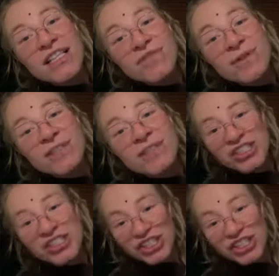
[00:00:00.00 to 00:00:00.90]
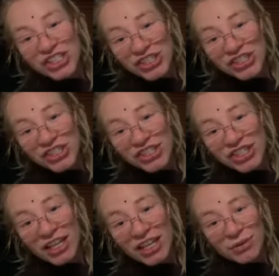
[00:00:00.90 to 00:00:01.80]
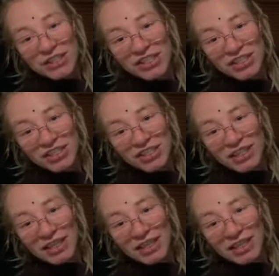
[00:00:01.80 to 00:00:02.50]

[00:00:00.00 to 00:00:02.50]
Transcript: is from the church and Christian,